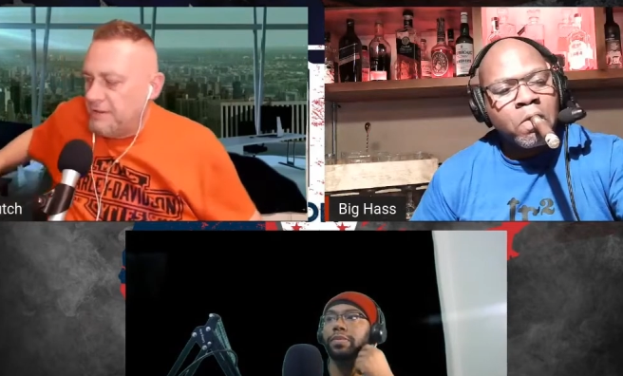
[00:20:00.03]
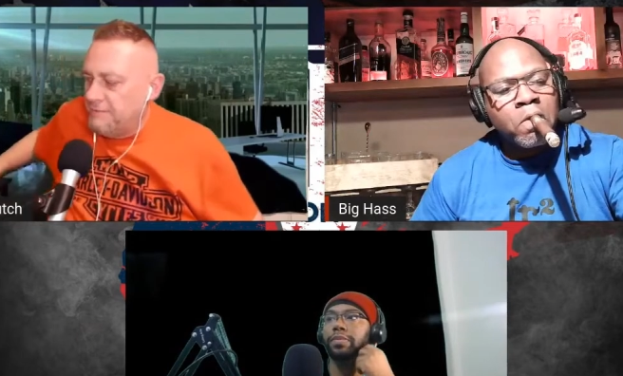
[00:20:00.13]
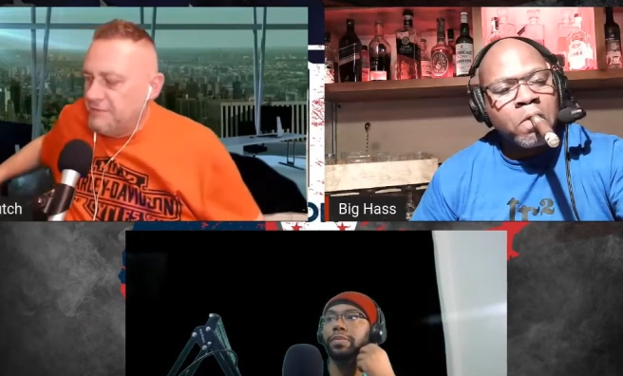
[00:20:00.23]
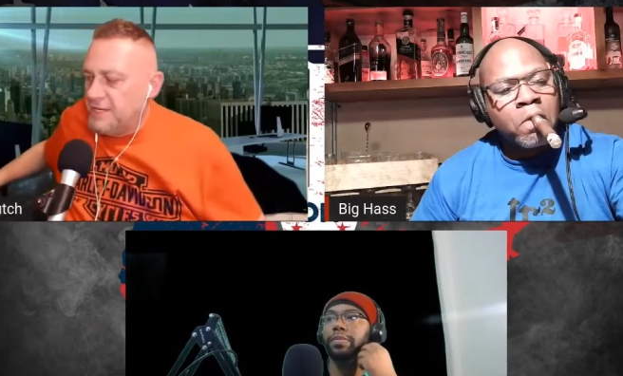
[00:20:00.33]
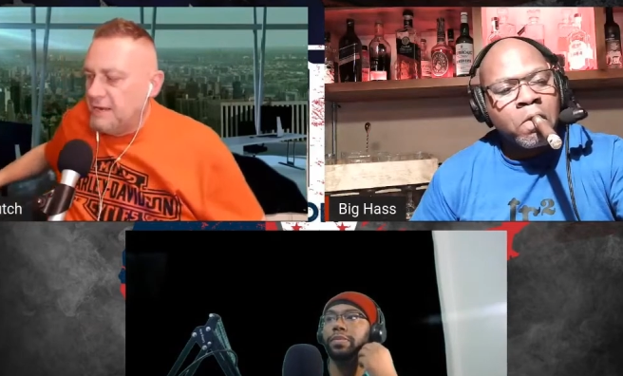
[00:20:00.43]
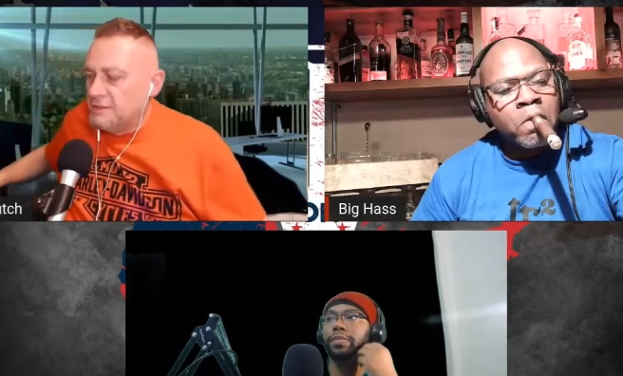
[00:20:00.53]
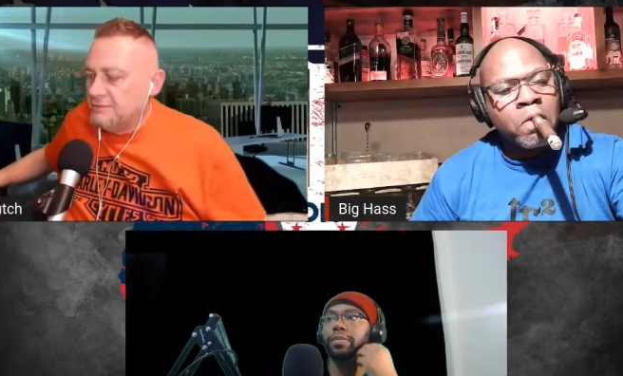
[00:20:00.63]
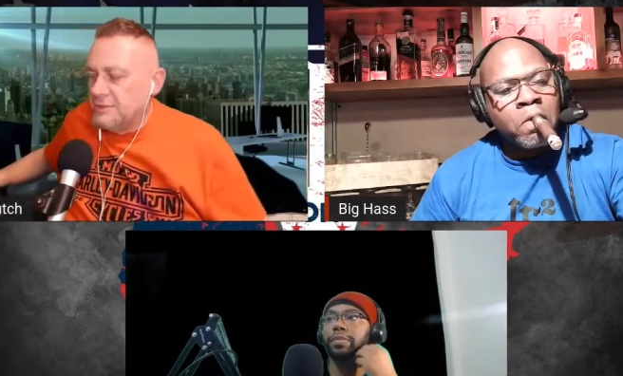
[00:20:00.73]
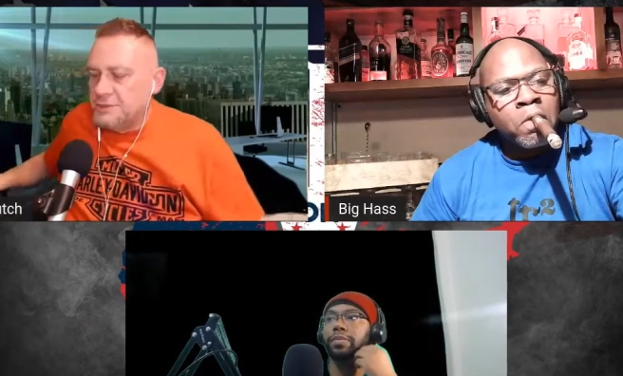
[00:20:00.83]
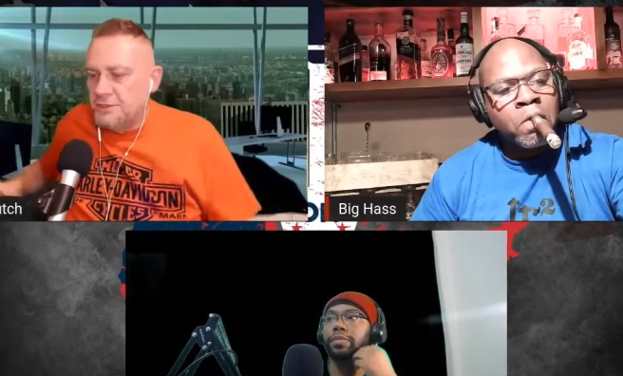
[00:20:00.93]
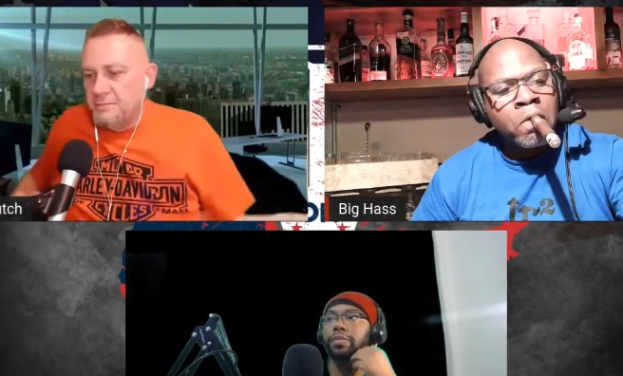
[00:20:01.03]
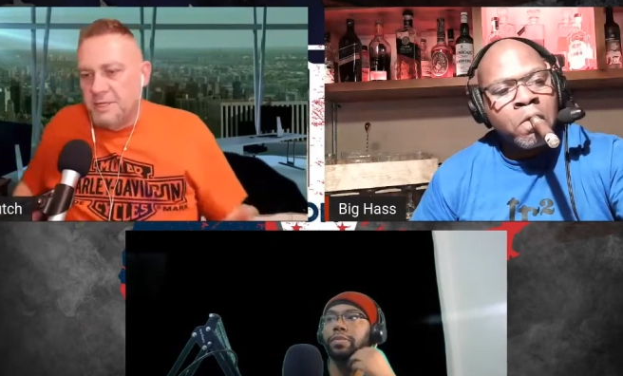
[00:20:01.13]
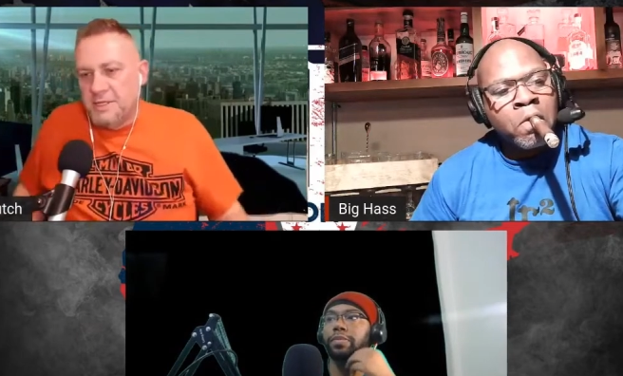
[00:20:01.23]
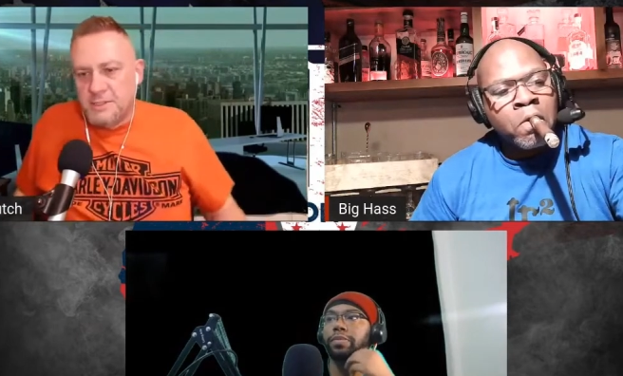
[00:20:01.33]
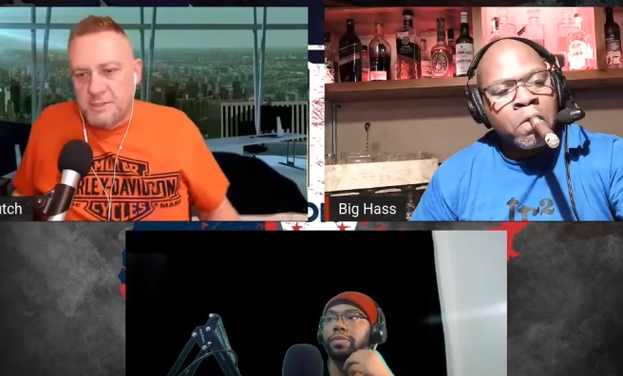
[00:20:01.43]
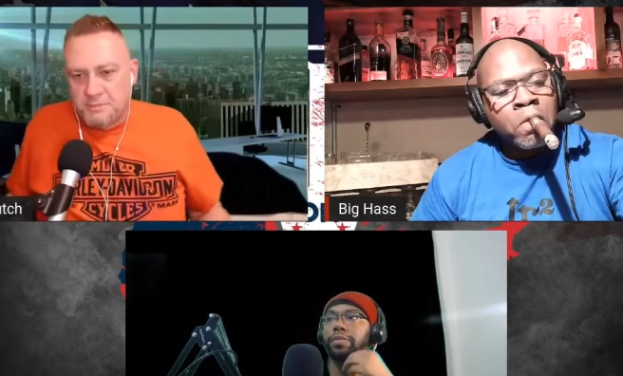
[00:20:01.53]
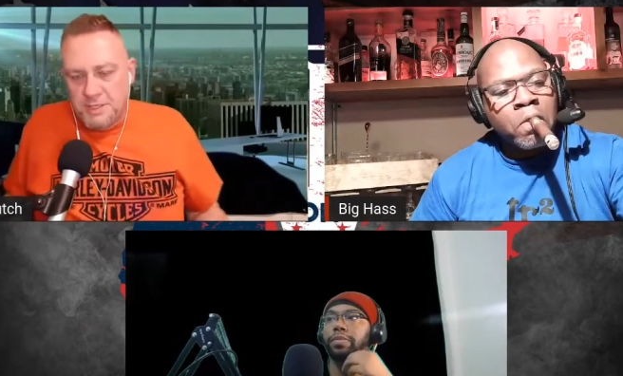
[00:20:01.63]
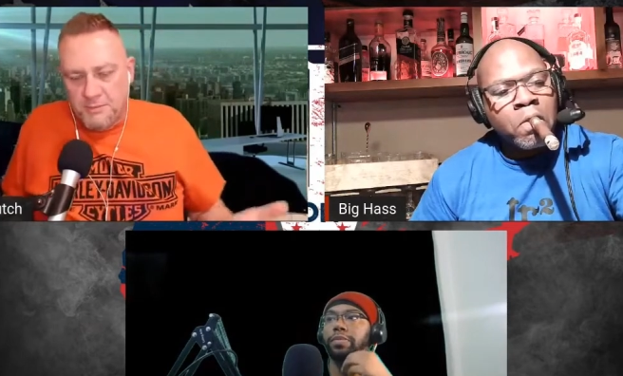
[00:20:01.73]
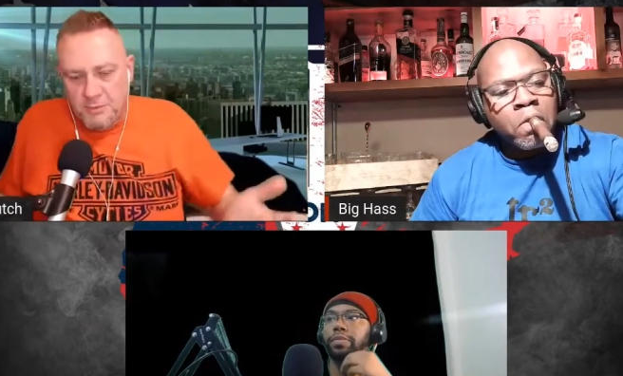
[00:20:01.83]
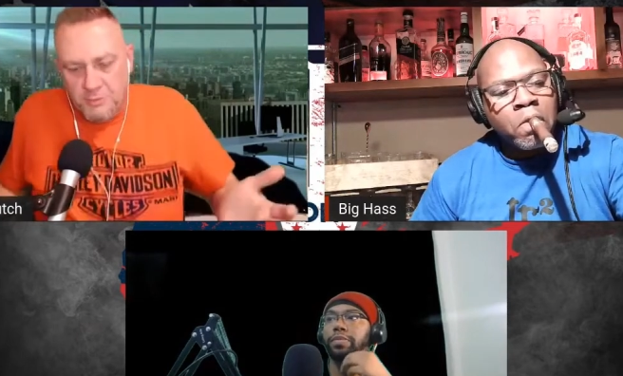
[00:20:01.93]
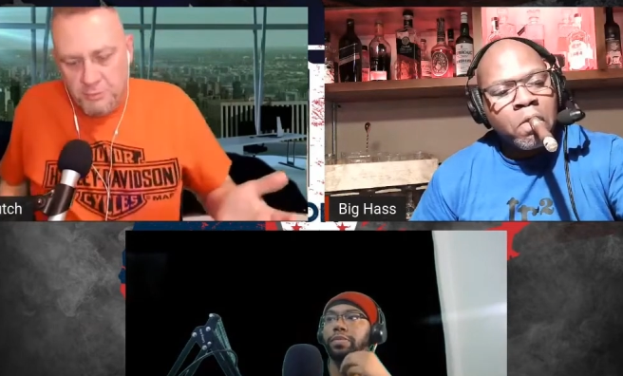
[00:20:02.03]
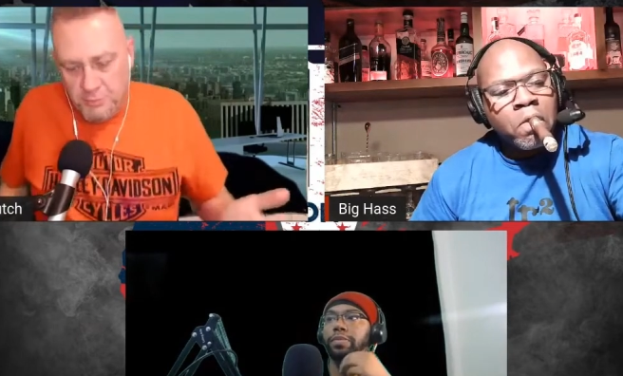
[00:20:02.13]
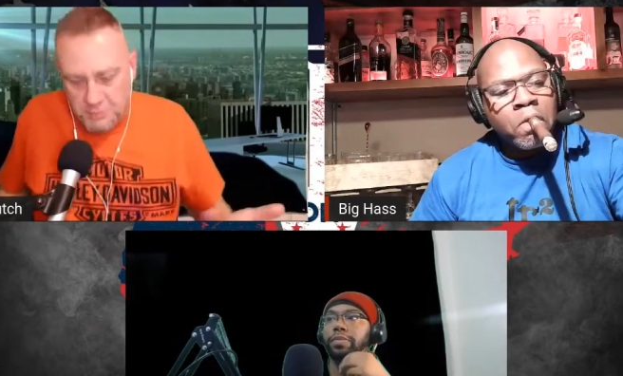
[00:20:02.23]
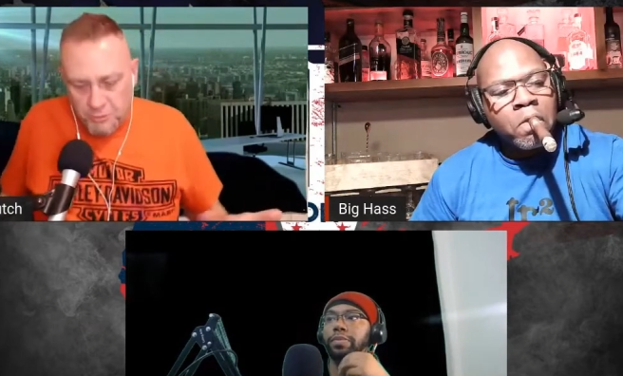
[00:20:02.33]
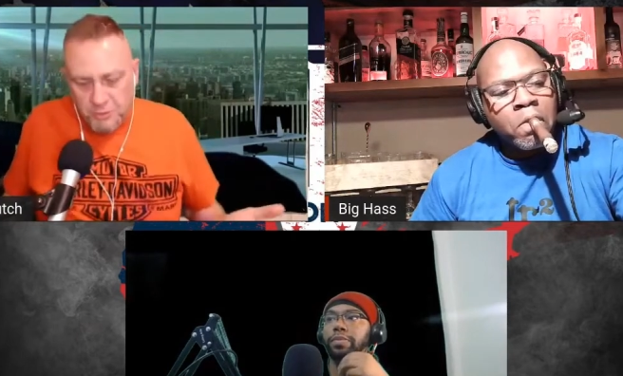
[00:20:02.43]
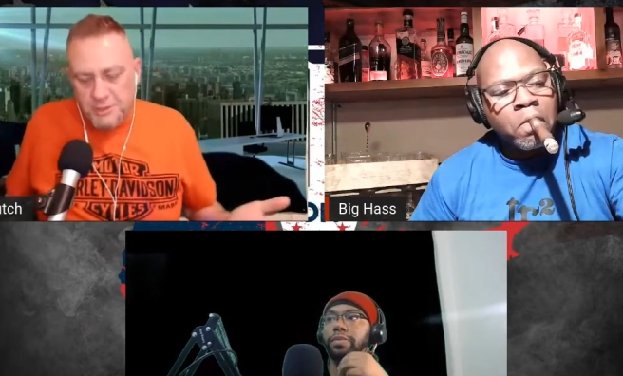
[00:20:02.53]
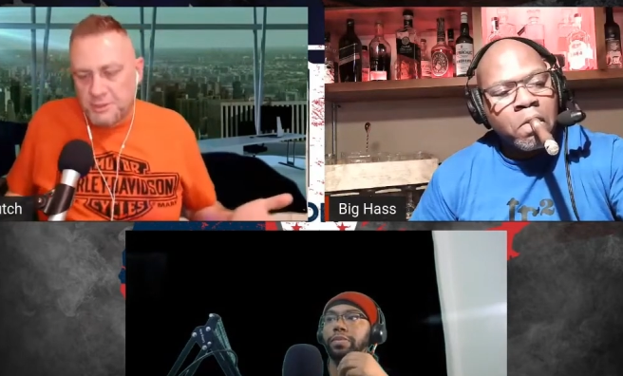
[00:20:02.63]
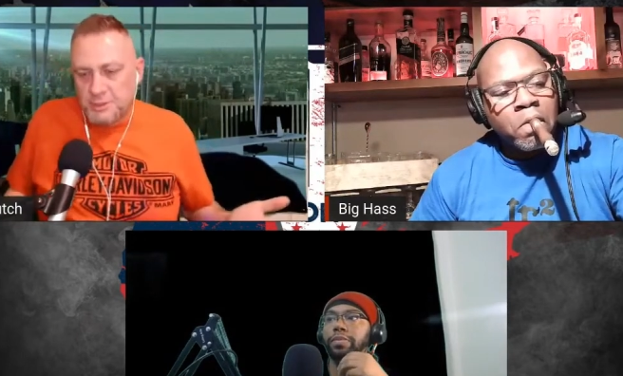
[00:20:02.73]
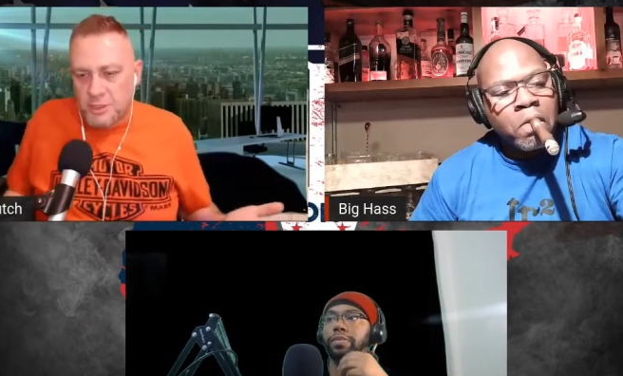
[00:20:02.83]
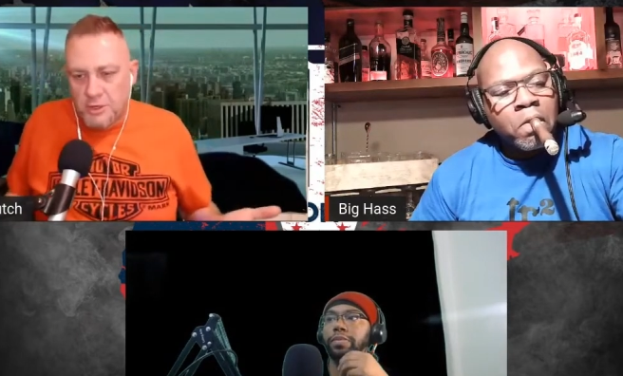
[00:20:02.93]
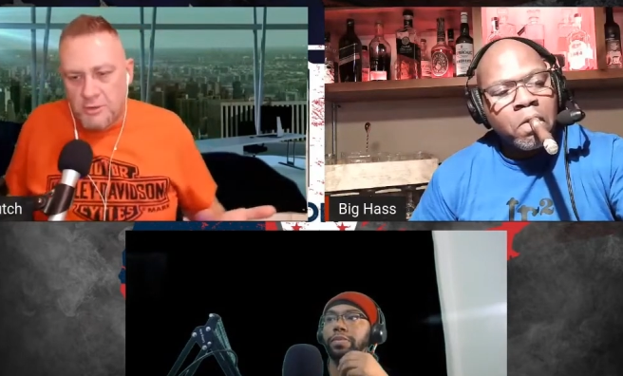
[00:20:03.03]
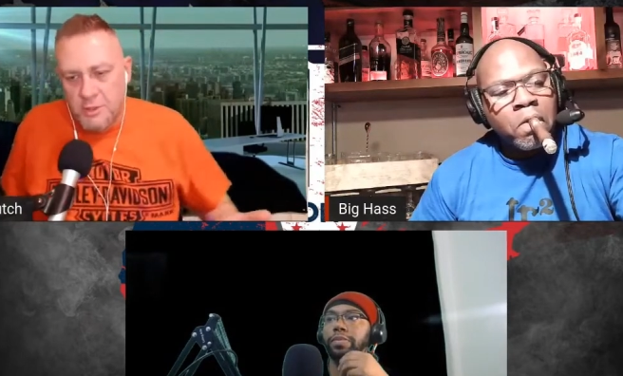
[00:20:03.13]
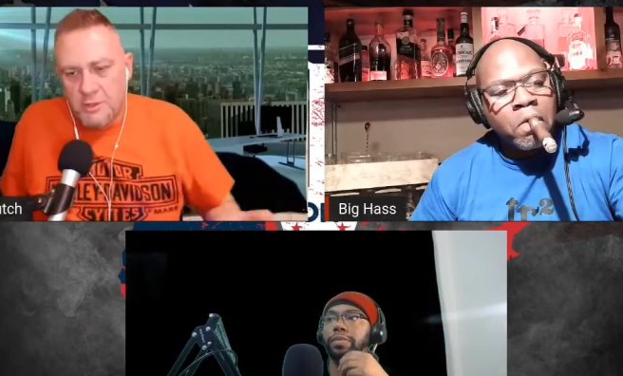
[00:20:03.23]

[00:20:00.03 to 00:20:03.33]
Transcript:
Speaker 1: fifty dollars for a shirt because there's people who support this show